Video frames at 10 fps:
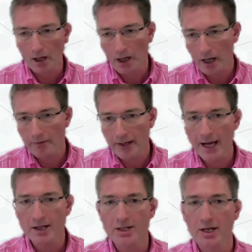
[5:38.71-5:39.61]
on. The
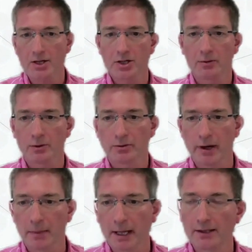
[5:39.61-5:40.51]
next section I would
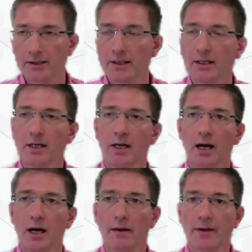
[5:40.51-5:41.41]
recommend,
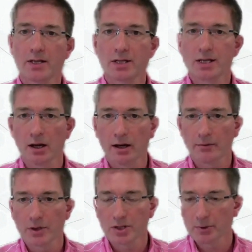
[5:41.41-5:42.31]
this is in line
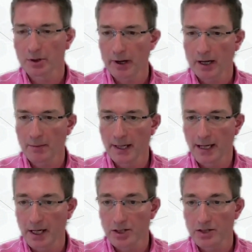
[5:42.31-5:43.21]
with some of the
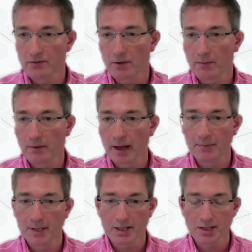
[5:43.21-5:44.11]
recommendations from
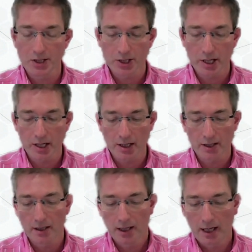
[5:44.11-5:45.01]
MDCG.
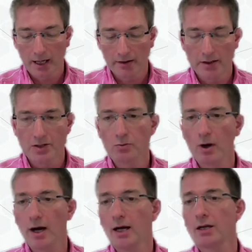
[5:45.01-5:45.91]
This is
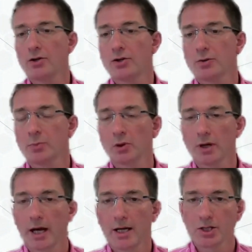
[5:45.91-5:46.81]
where you should put
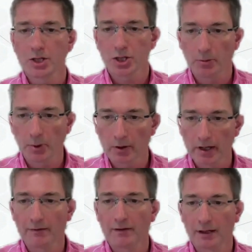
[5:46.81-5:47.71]
a
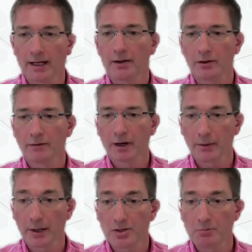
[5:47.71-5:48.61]
summary of the clinical
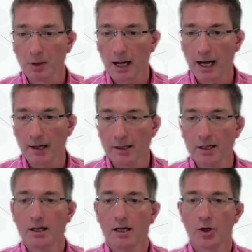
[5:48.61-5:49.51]
evaluation plan.
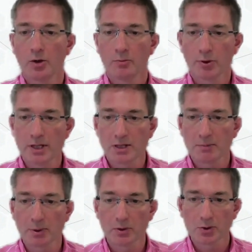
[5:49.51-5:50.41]
A good
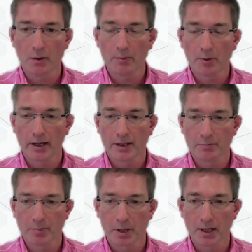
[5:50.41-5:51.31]
principle to operate
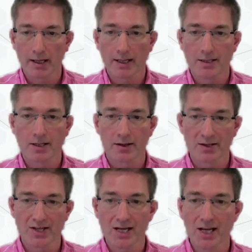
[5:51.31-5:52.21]
by is that the
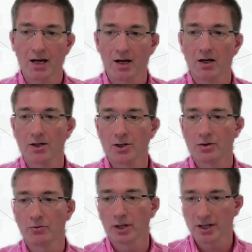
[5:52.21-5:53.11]
CER should
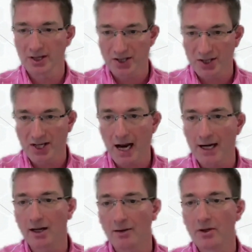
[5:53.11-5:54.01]
work as a
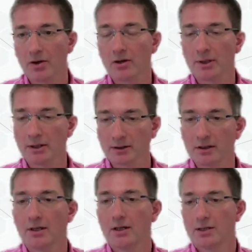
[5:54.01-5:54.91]
standalone document.
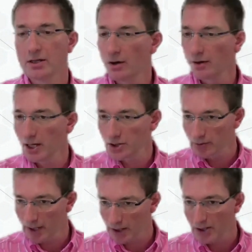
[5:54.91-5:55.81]
So you don't need to
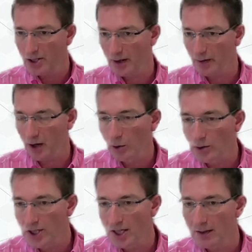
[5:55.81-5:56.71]
regurgitate the whole
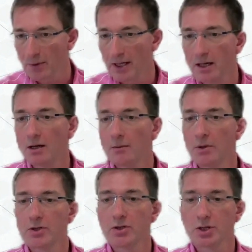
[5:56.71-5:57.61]
CEP,
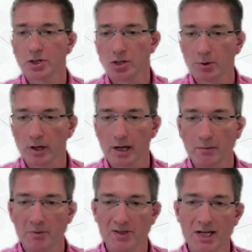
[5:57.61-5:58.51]
but just a summary. In
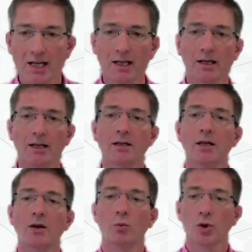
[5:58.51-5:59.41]
particular,
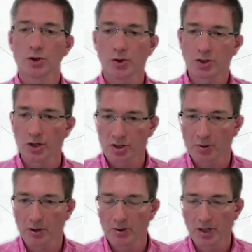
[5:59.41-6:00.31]
what's your search
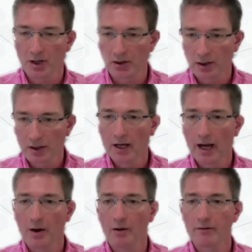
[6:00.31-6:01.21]
protocol?
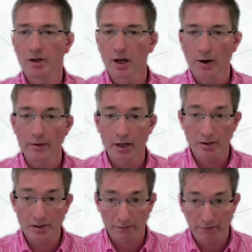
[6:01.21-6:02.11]
How are you
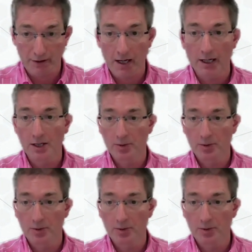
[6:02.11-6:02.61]
going to find,